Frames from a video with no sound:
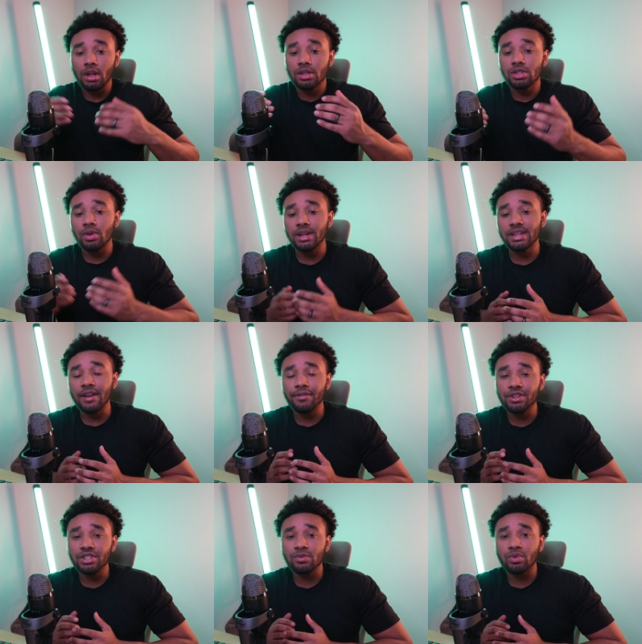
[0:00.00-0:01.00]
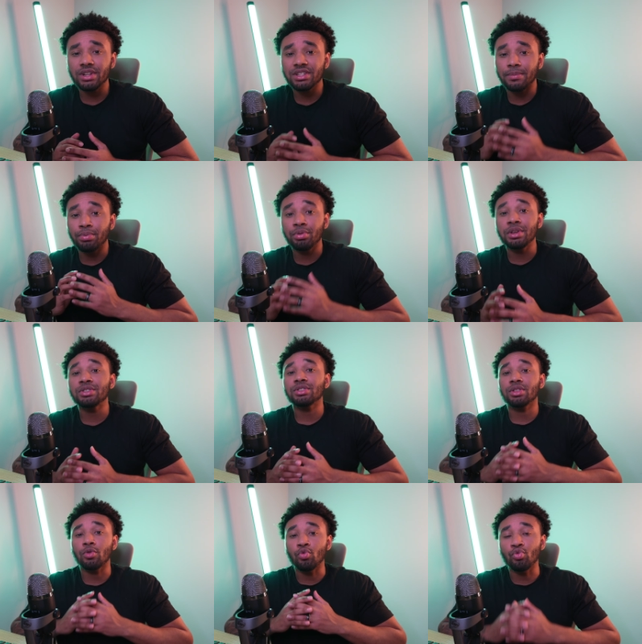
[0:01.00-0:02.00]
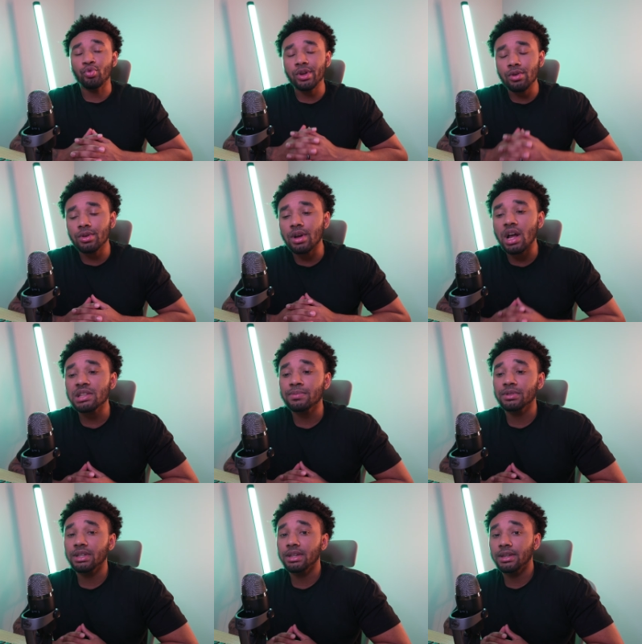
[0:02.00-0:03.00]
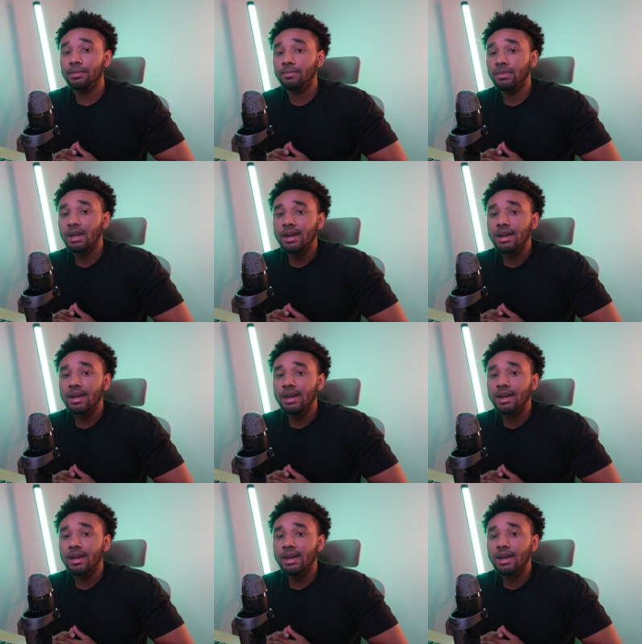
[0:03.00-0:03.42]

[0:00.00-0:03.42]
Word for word: So I definitely just wanted to preach the real gospel to him